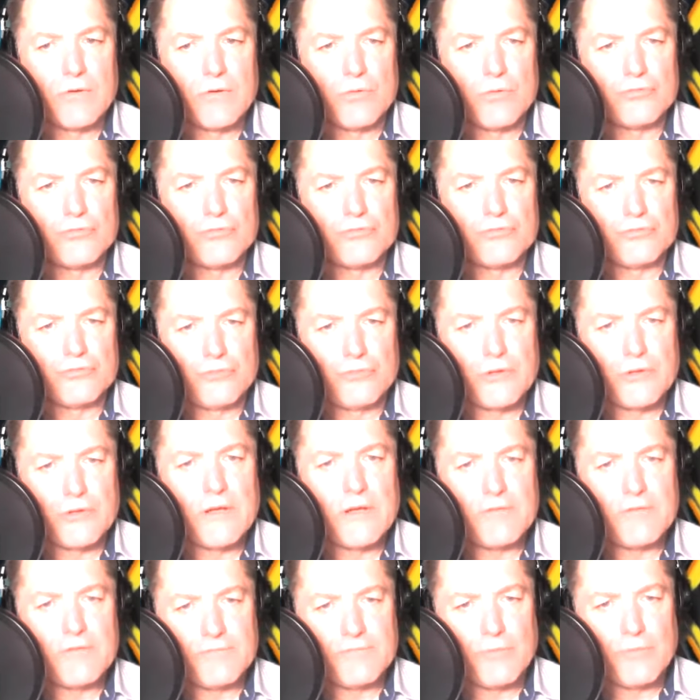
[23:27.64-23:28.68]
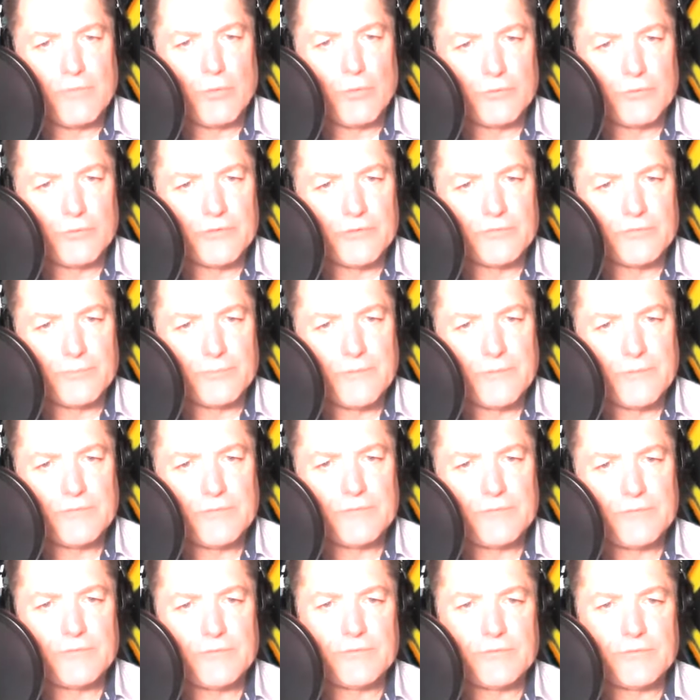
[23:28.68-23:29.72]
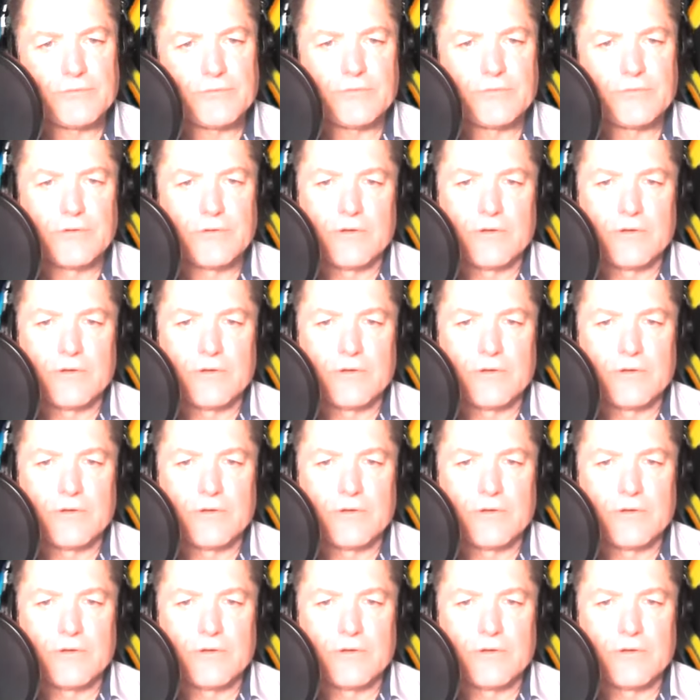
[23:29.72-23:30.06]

Should he fold his business?